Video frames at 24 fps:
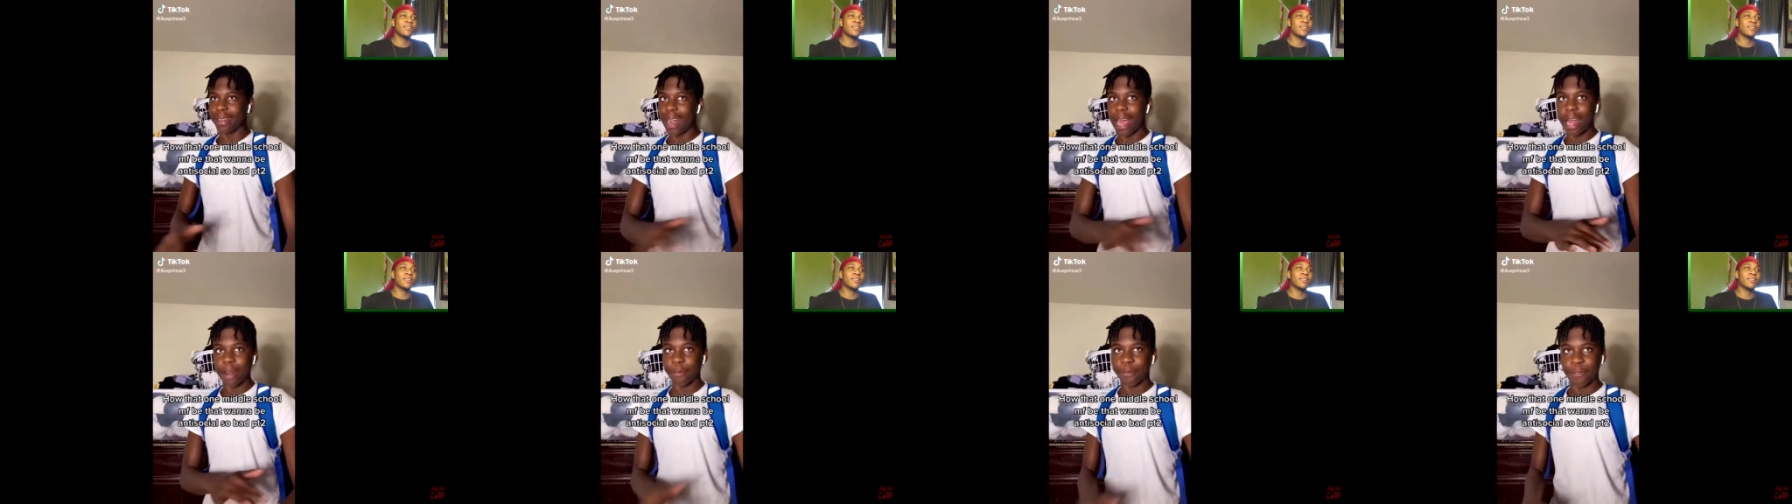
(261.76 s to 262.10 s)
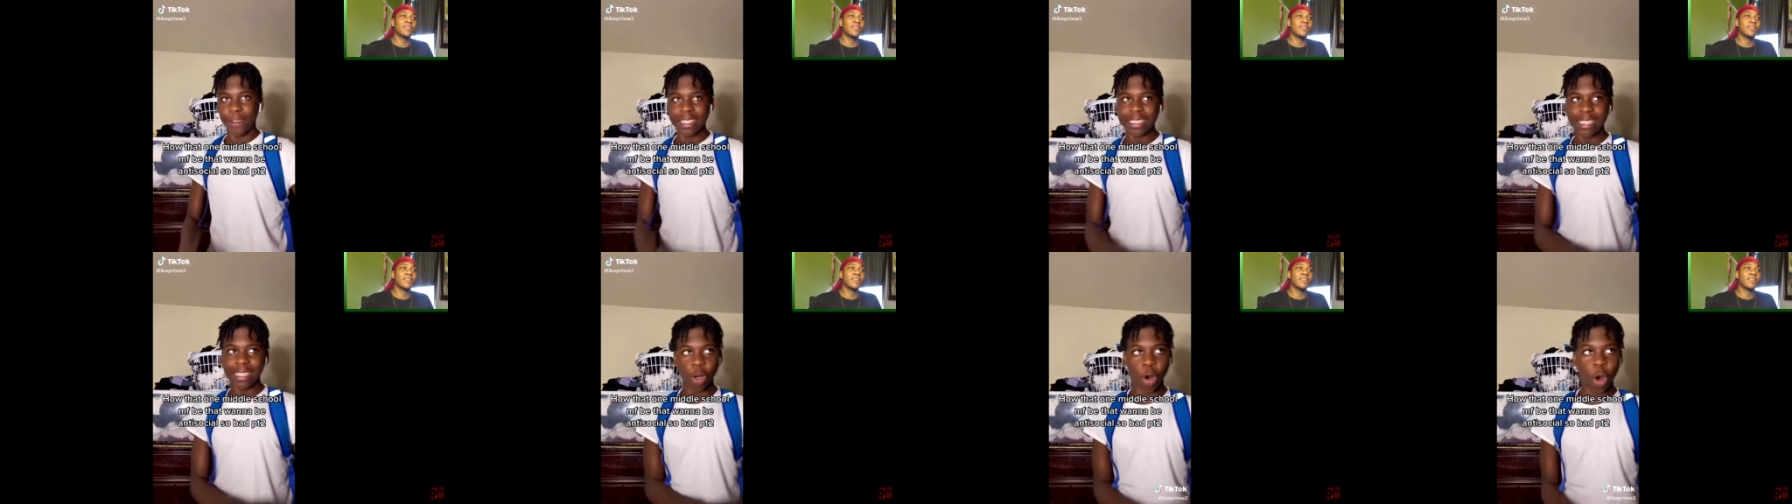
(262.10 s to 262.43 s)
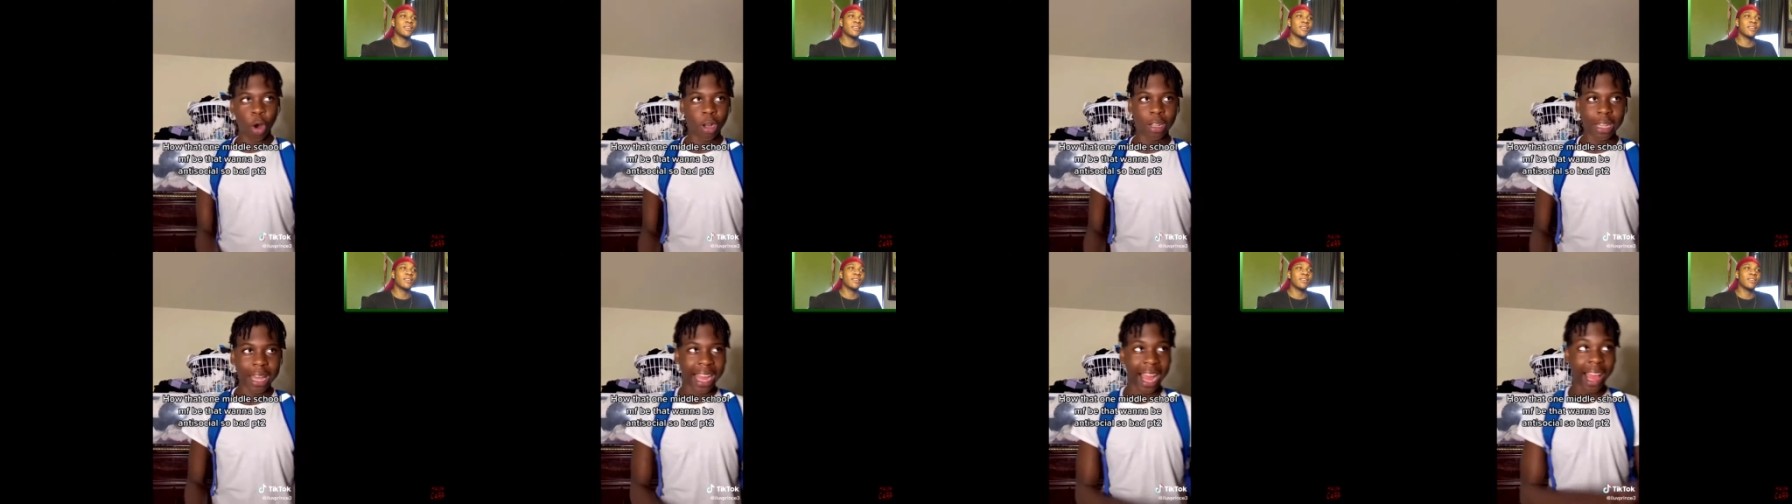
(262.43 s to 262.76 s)
not friends at
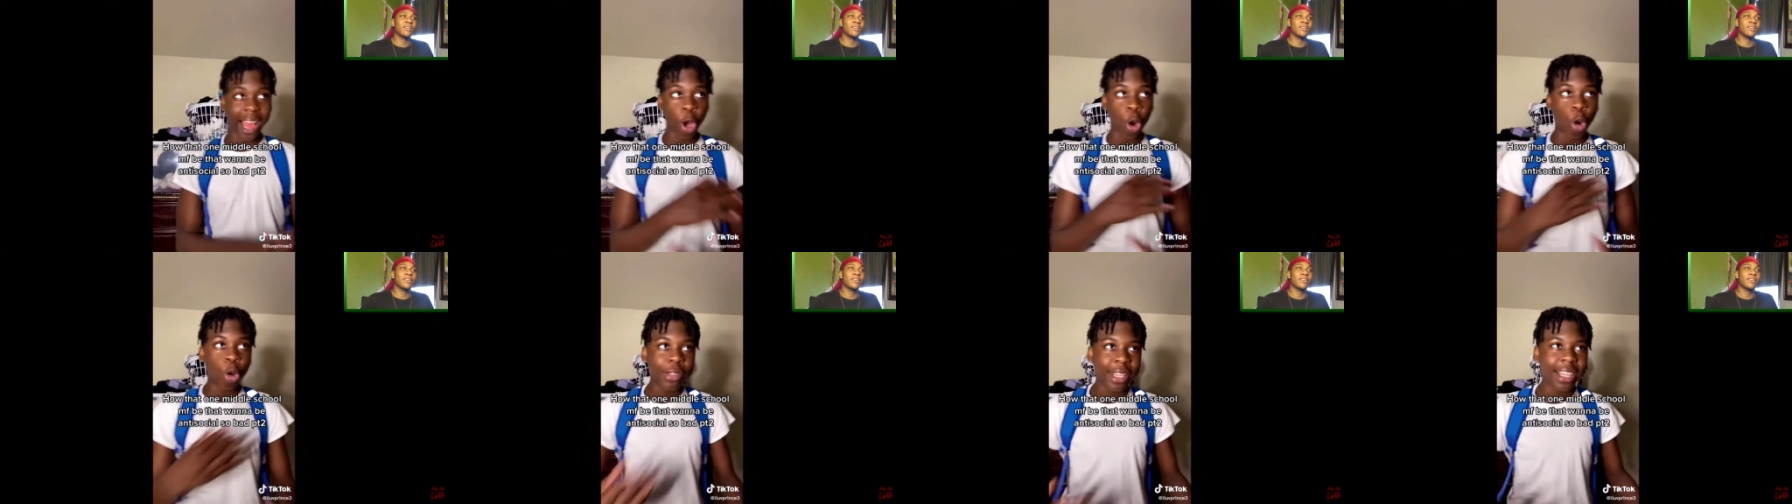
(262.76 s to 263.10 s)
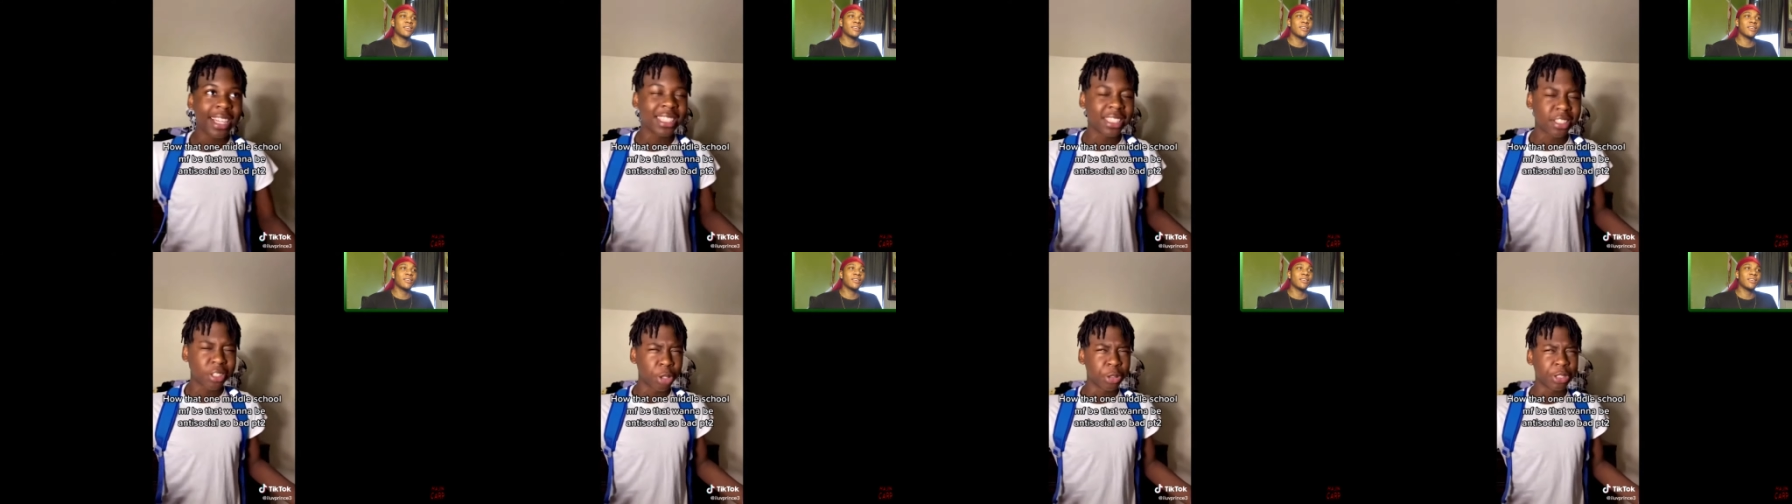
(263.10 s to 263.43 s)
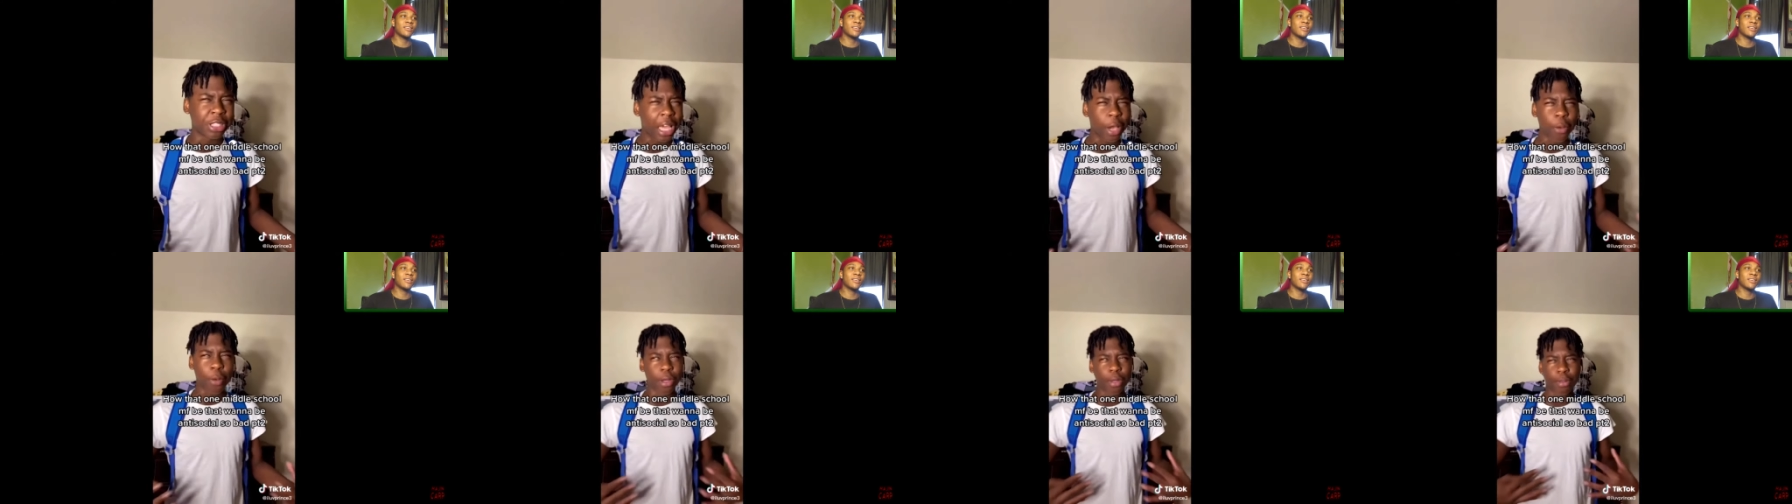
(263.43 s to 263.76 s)
all. Like, I only
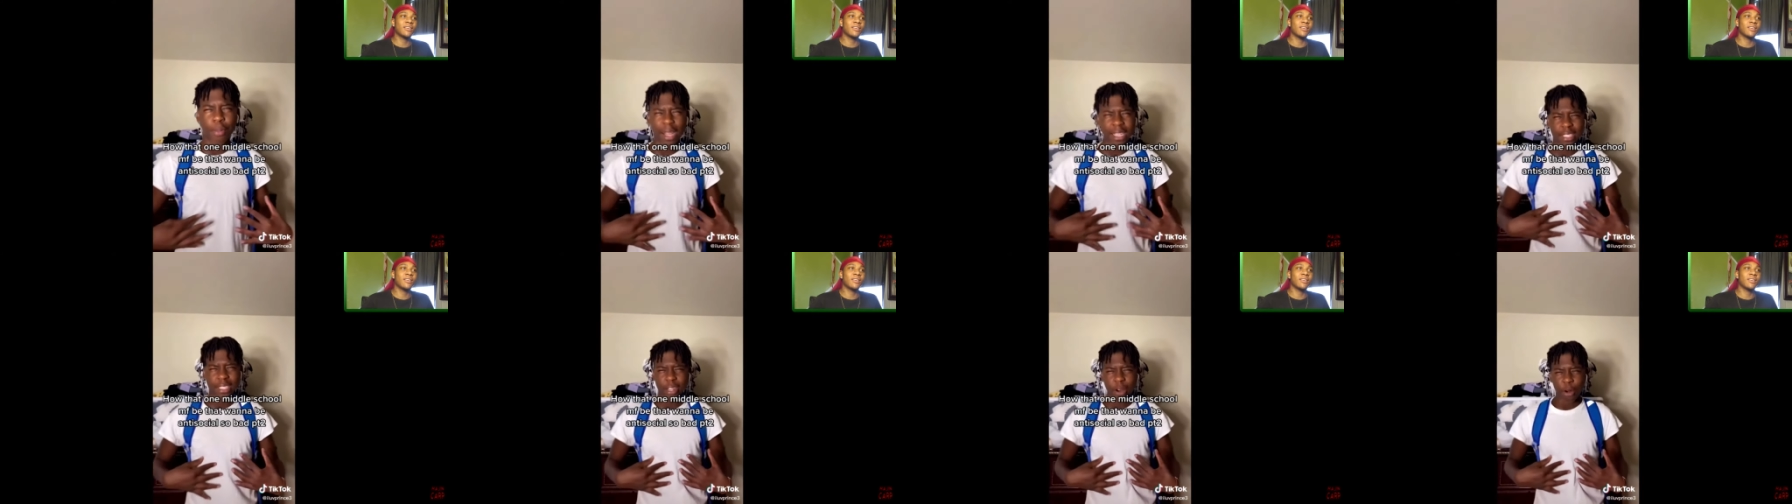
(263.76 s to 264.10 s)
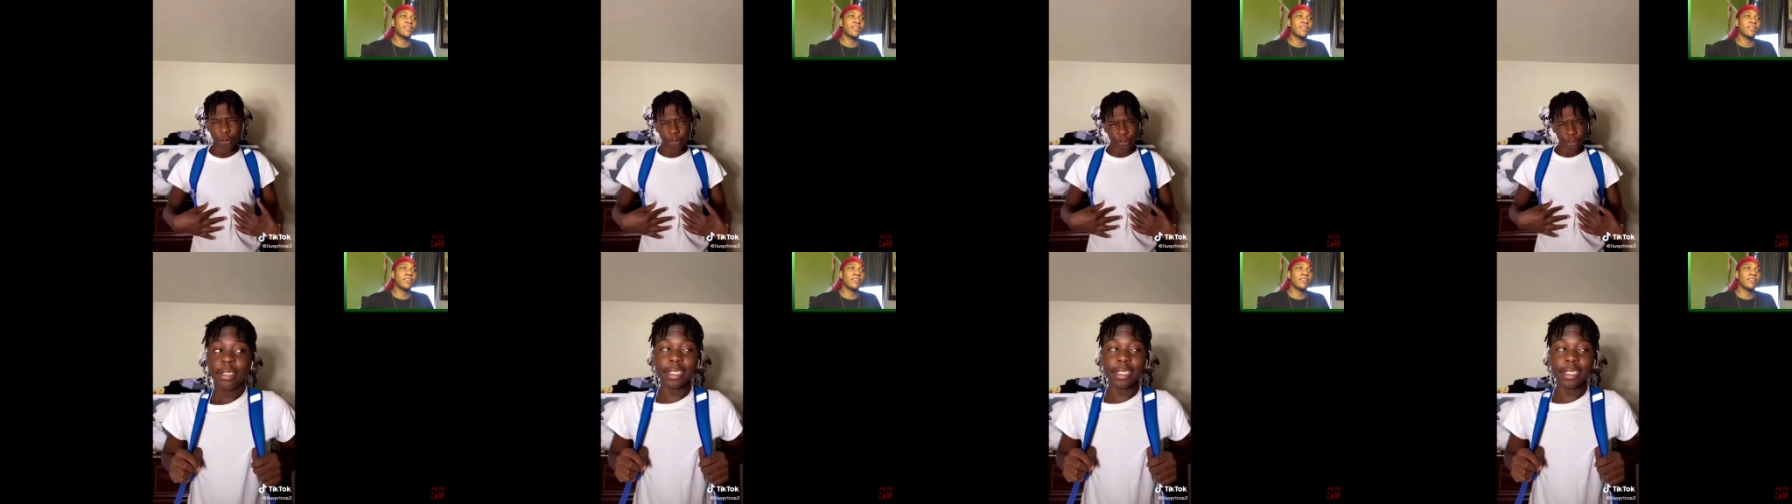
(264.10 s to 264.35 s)
associate with myself.